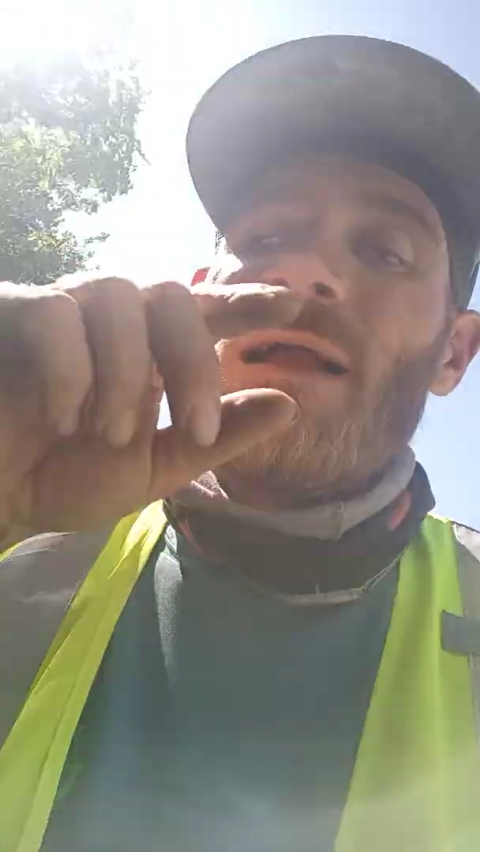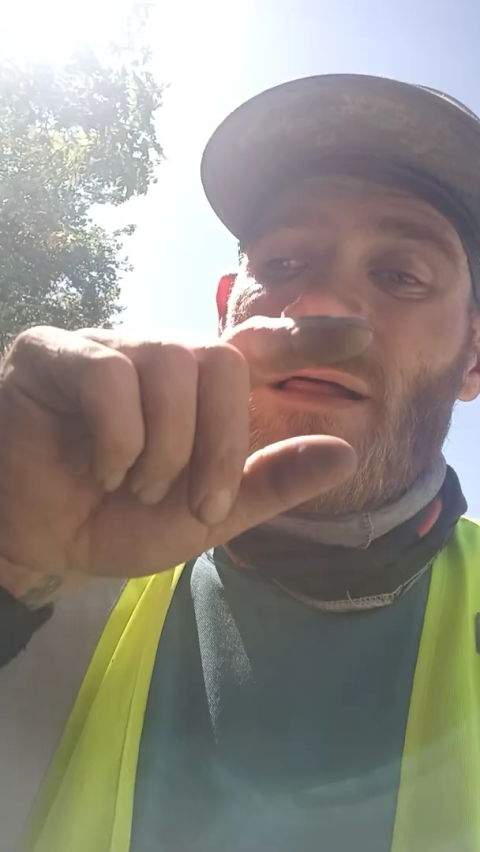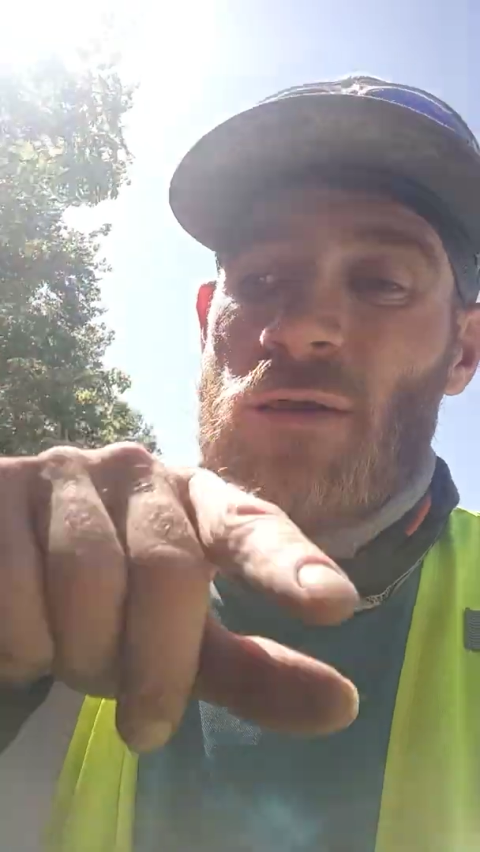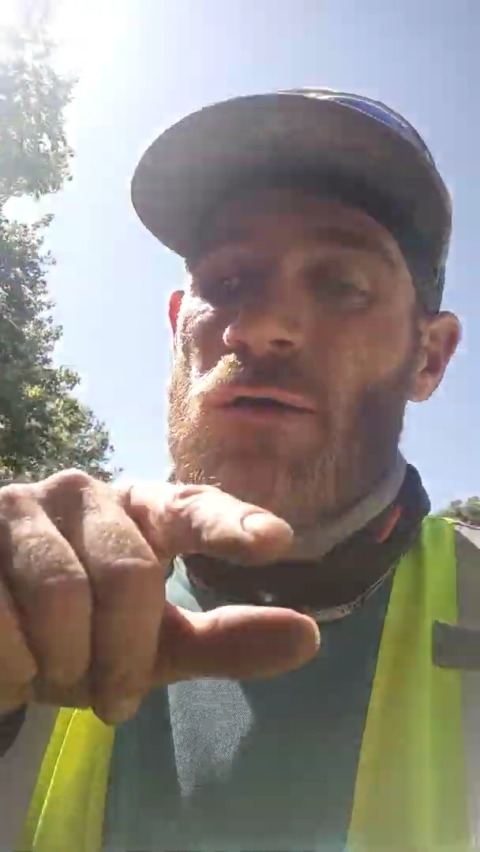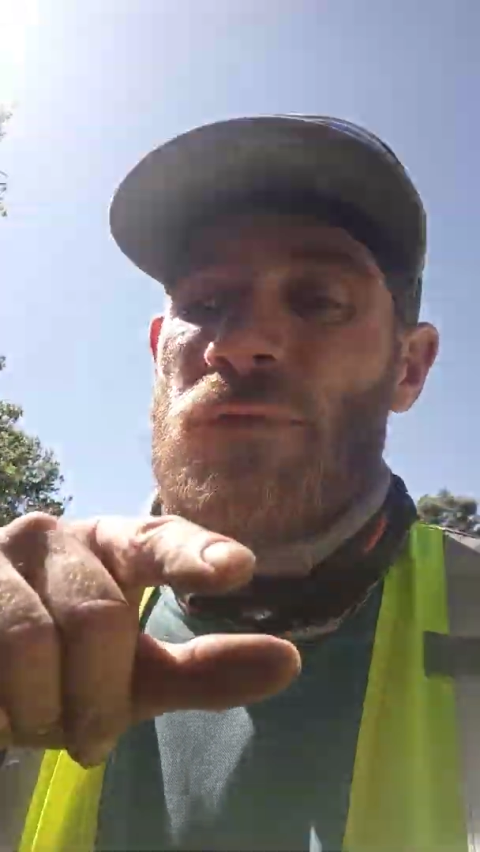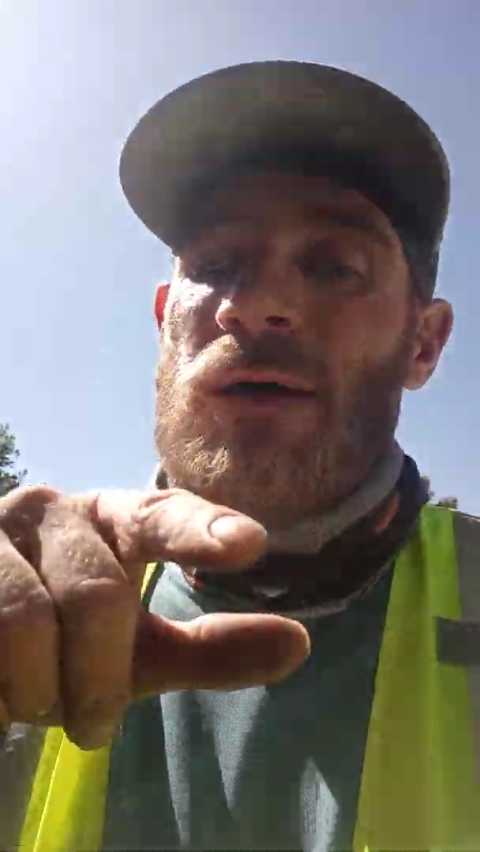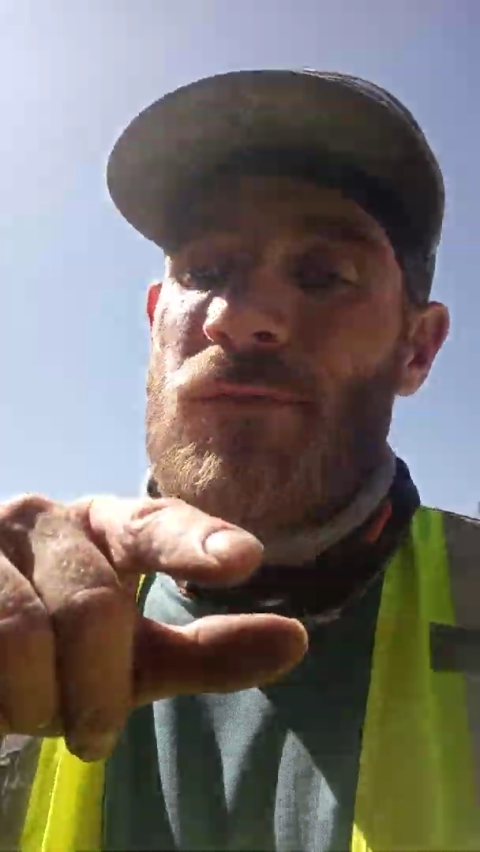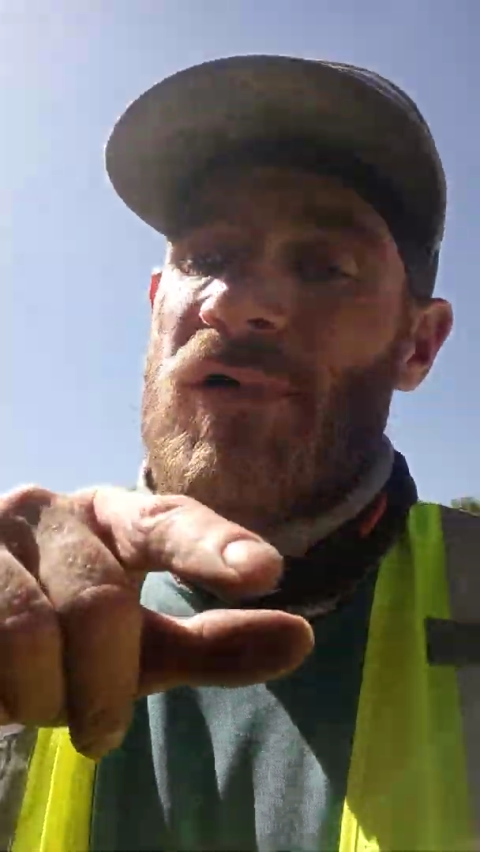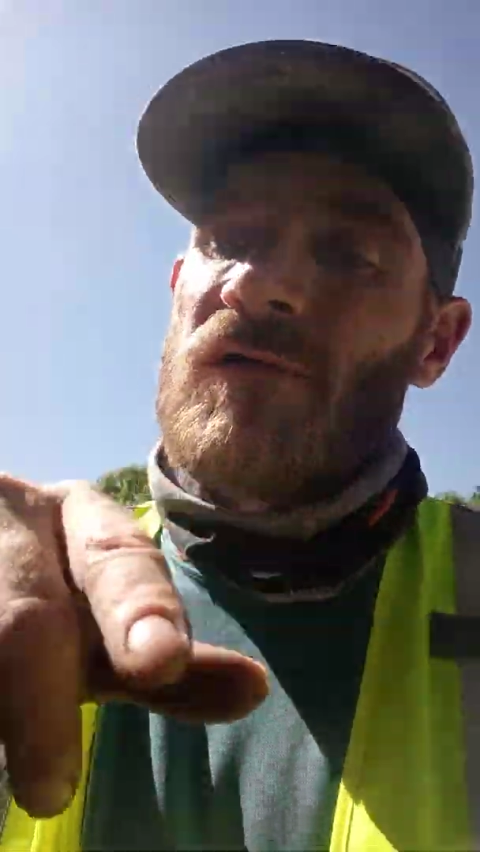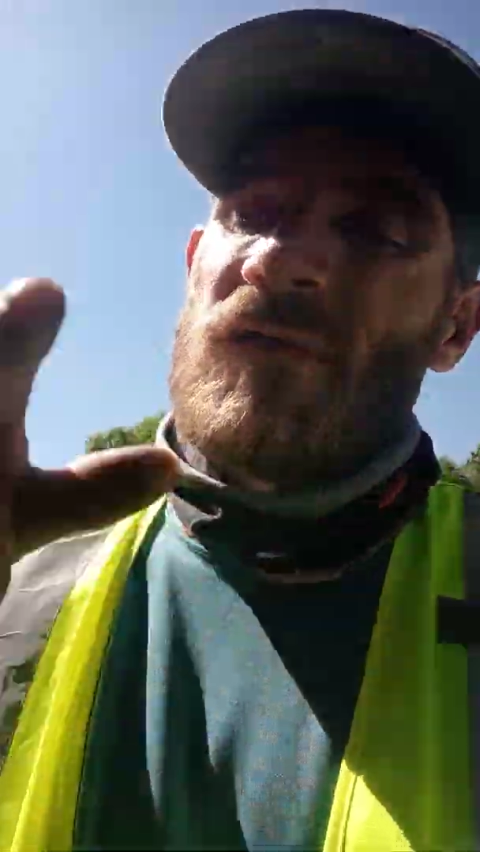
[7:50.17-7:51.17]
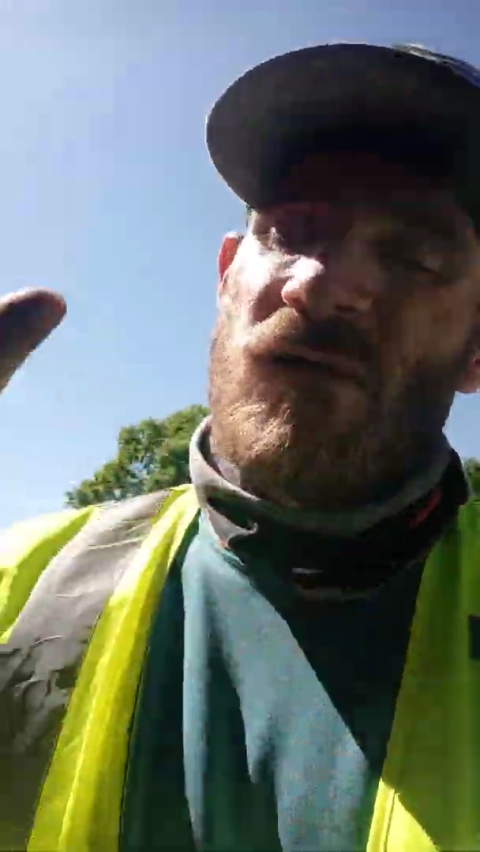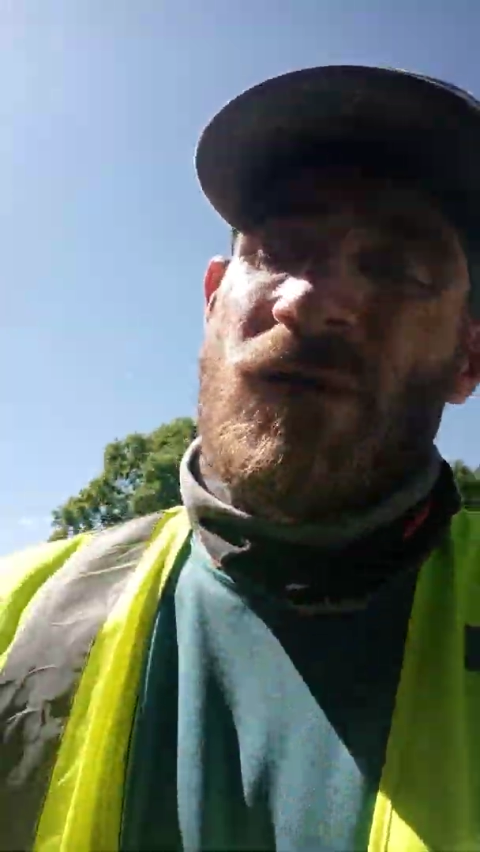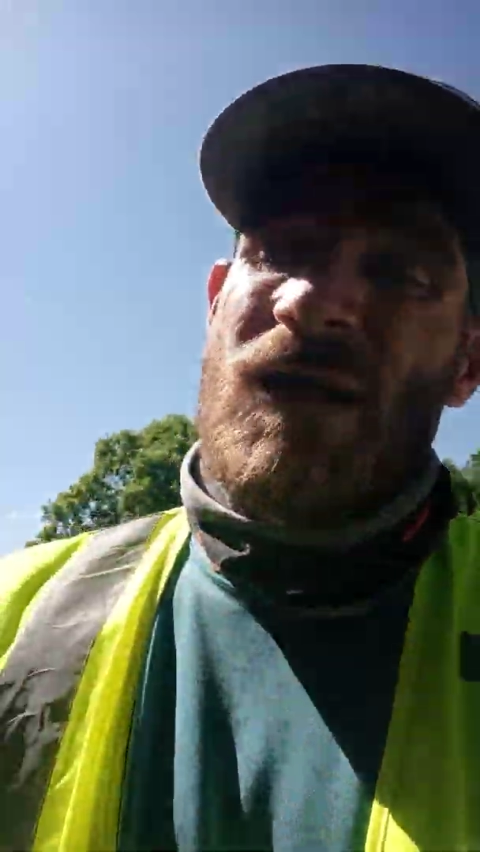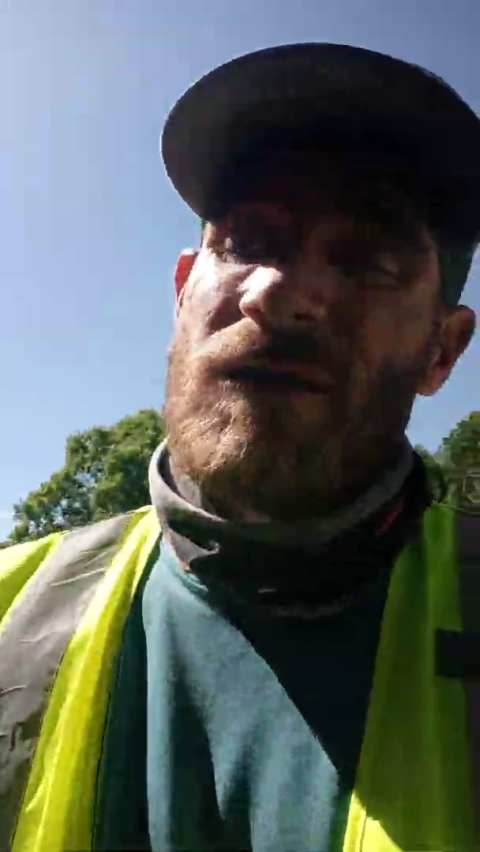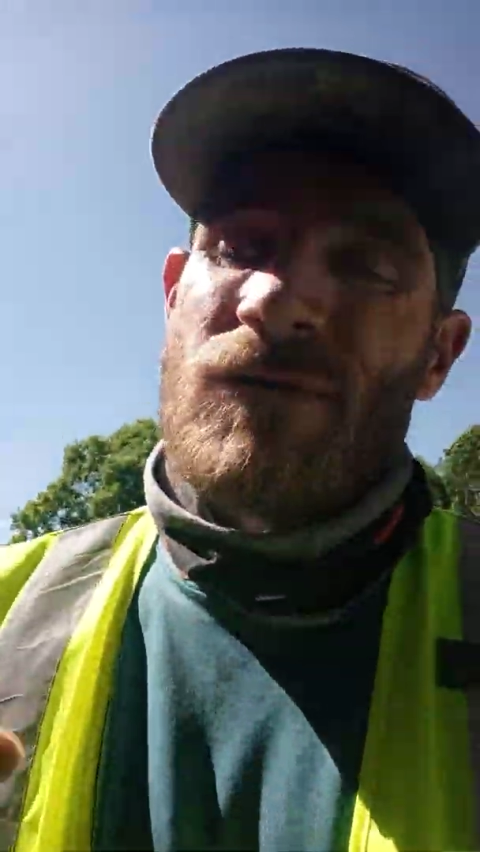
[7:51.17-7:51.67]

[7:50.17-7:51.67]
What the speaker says: and click on that bell and select